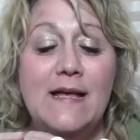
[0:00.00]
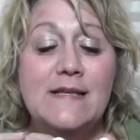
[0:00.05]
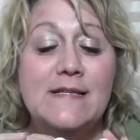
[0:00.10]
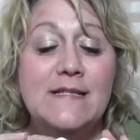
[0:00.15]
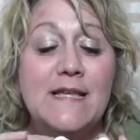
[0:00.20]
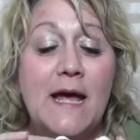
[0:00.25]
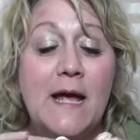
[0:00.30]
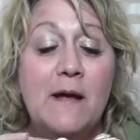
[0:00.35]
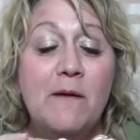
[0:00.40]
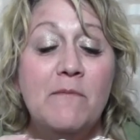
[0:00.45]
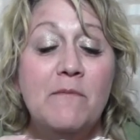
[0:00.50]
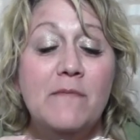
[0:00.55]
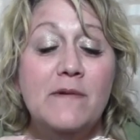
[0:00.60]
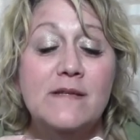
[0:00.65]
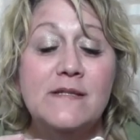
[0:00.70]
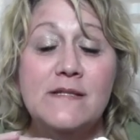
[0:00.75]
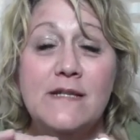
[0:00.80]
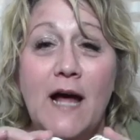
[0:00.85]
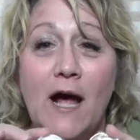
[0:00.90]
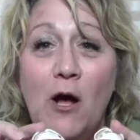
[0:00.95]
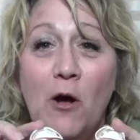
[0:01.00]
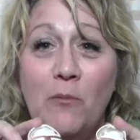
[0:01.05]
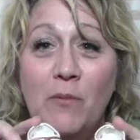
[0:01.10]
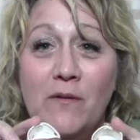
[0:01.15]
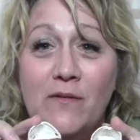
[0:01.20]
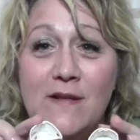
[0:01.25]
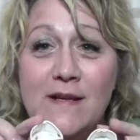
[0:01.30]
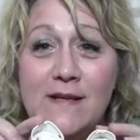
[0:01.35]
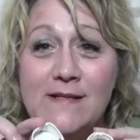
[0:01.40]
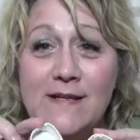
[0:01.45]
Same style,
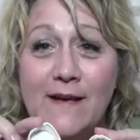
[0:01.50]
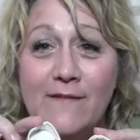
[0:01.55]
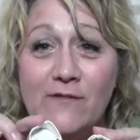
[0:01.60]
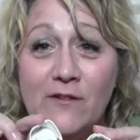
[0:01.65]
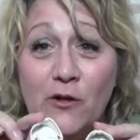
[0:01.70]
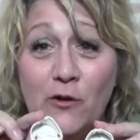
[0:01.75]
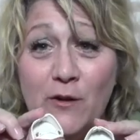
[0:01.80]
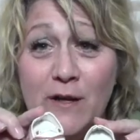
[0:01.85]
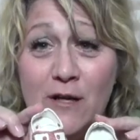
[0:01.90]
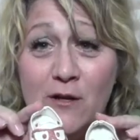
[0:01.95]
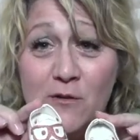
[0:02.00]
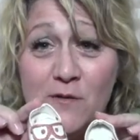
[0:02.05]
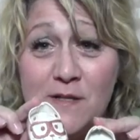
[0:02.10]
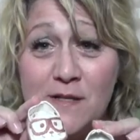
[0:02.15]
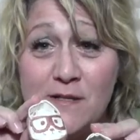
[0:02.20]
but these have little ears.